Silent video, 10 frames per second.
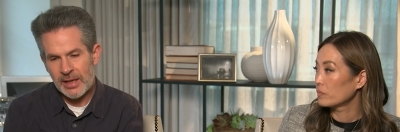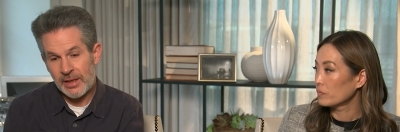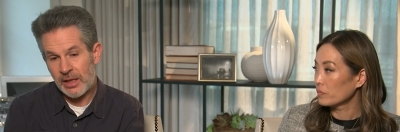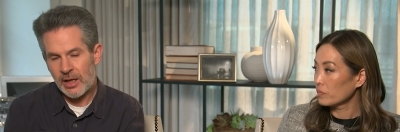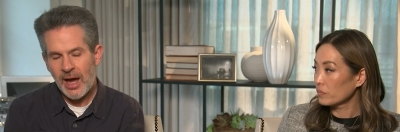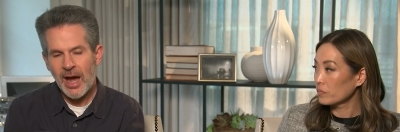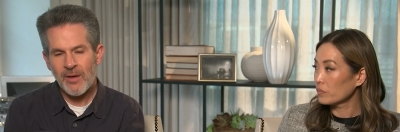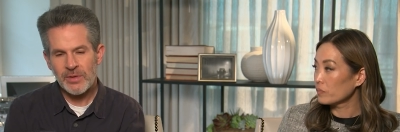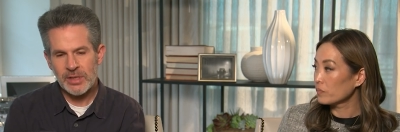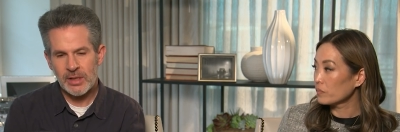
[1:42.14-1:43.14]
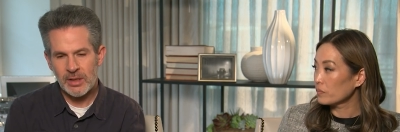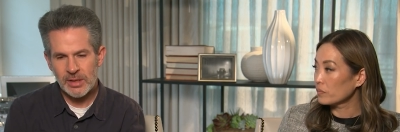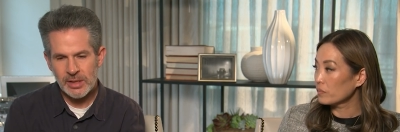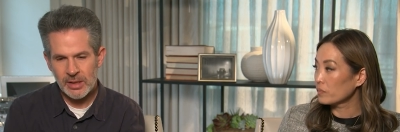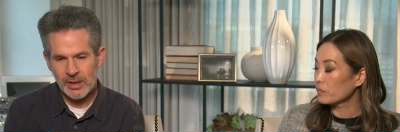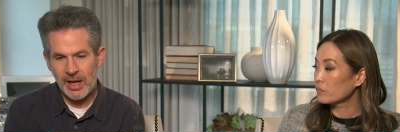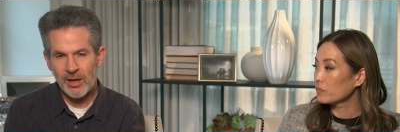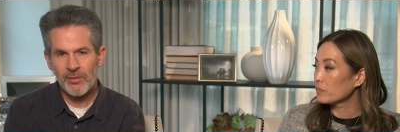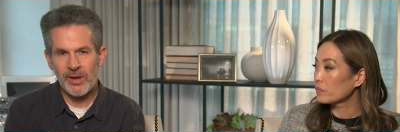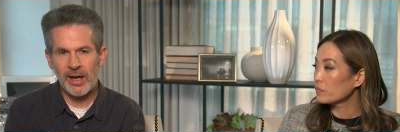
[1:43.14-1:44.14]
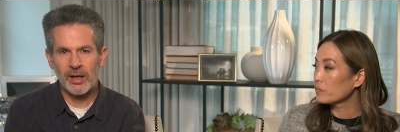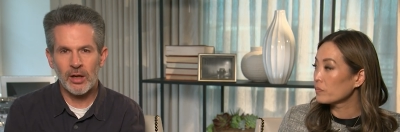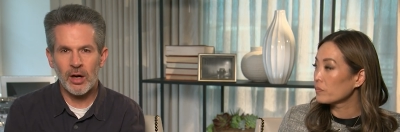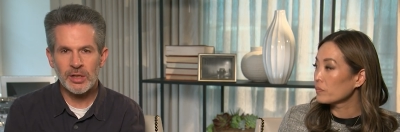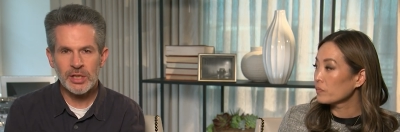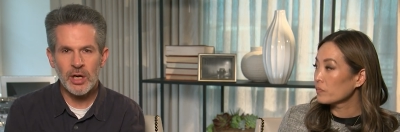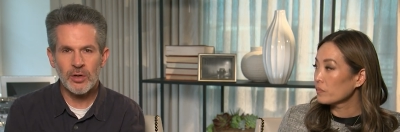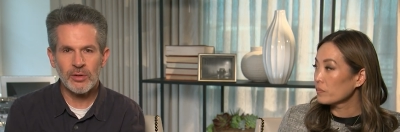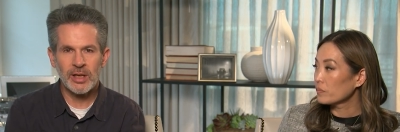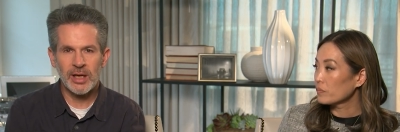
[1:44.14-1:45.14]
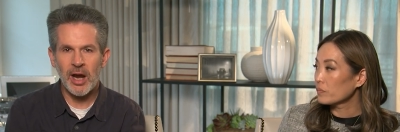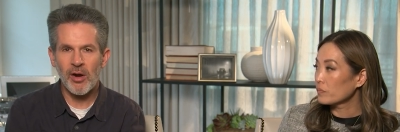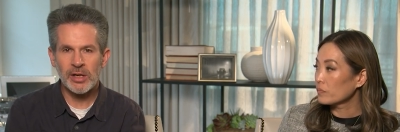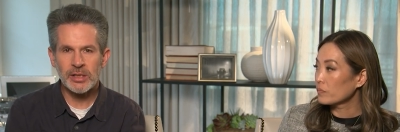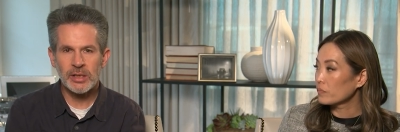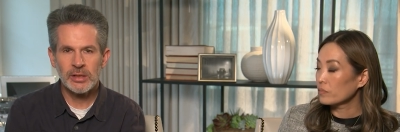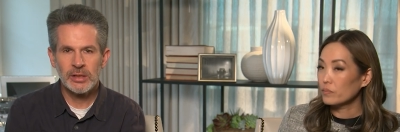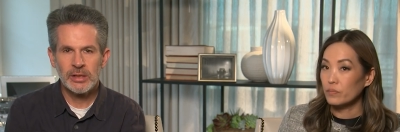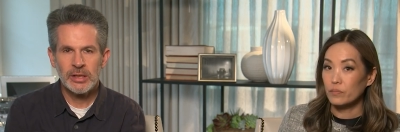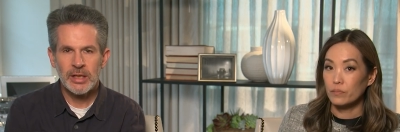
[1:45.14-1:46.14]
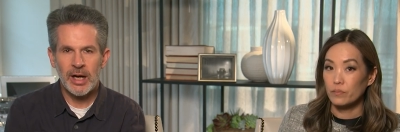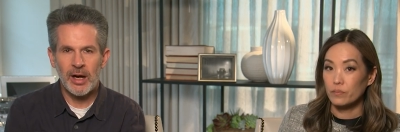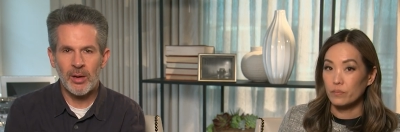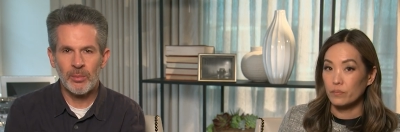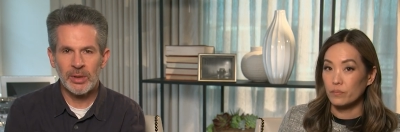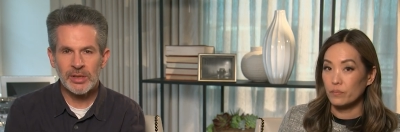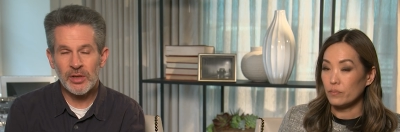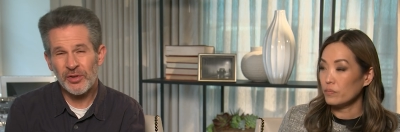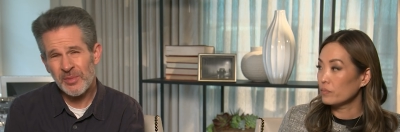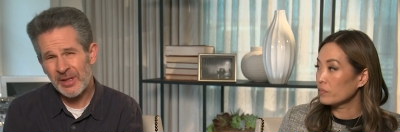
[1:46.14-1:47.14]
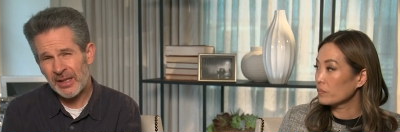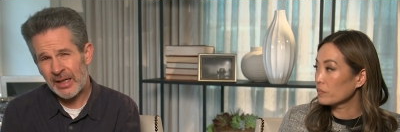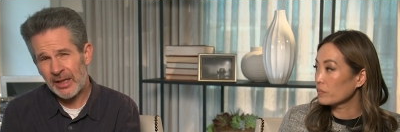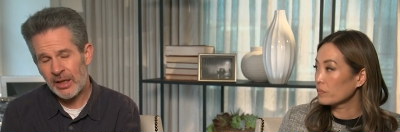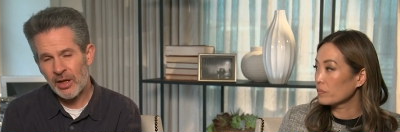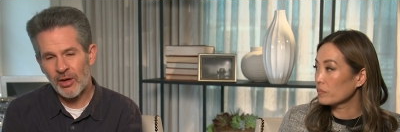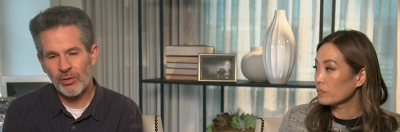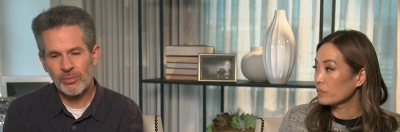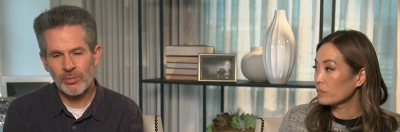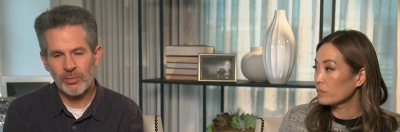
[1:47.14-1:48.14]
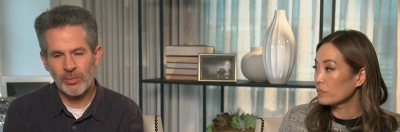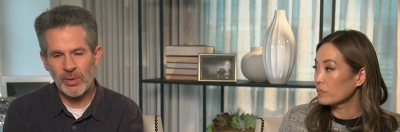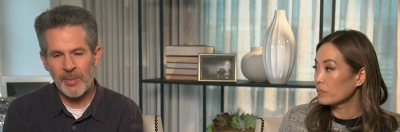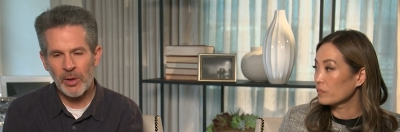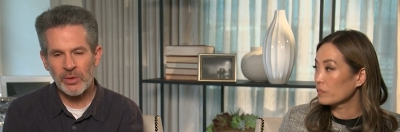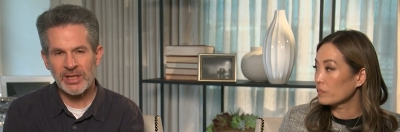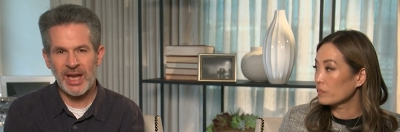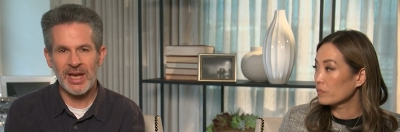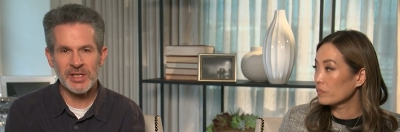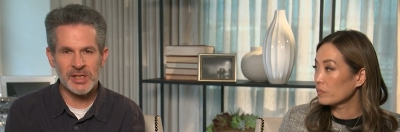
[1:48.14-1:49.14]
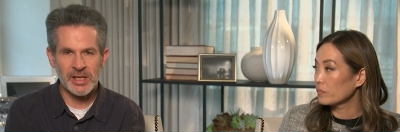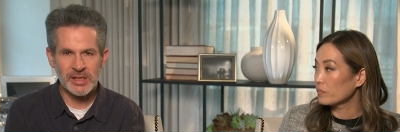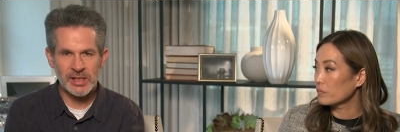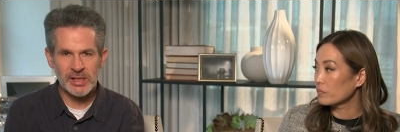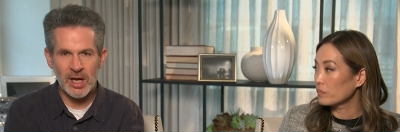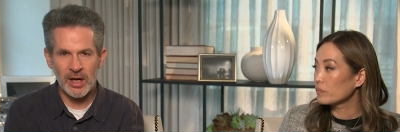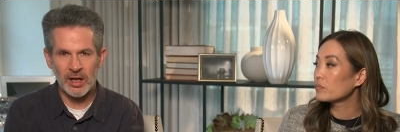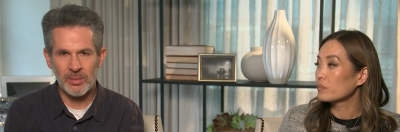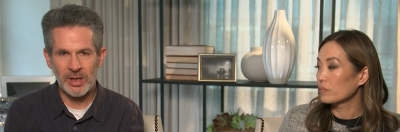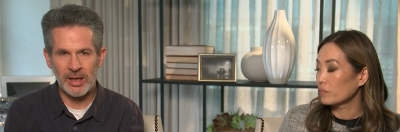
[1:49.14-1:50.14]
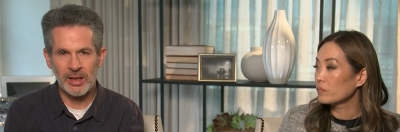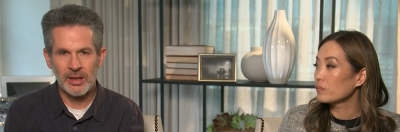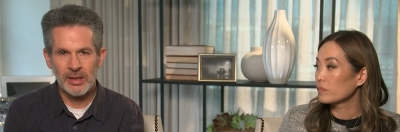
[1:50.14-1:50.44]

Speaker 1: I think you have to to innovate are tone and character, um, because ultimately, you know, no matter what the case is, it's not going to be